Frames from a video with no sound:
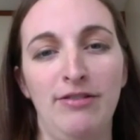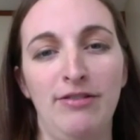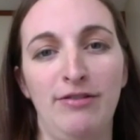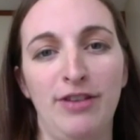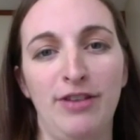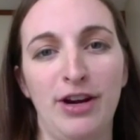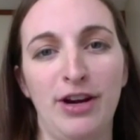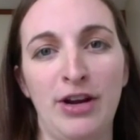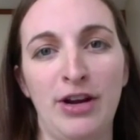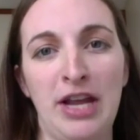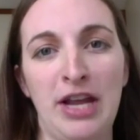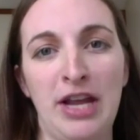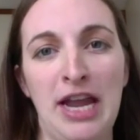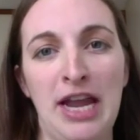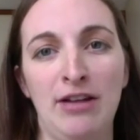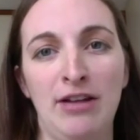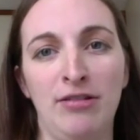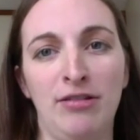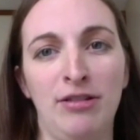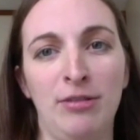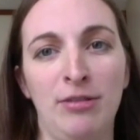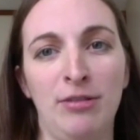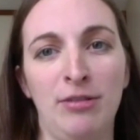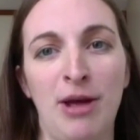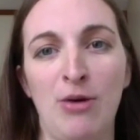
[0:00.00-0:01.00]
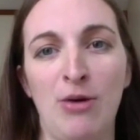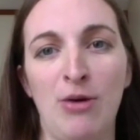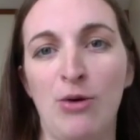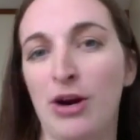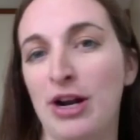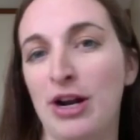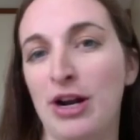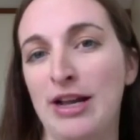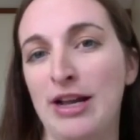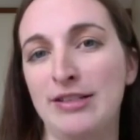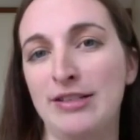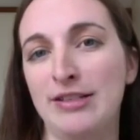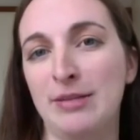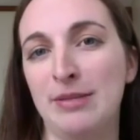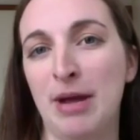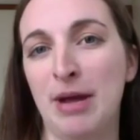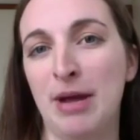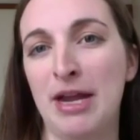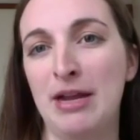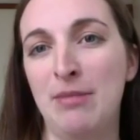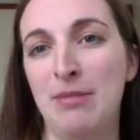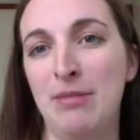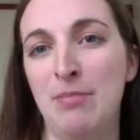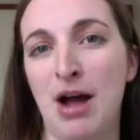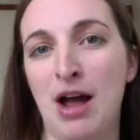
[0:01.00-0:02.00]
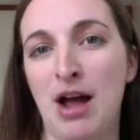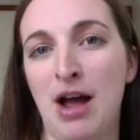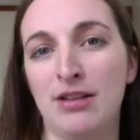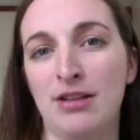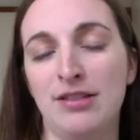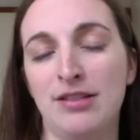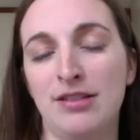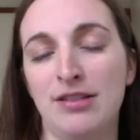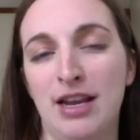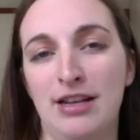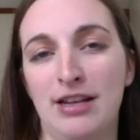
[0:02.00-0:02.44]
very anal about organizing my inbox,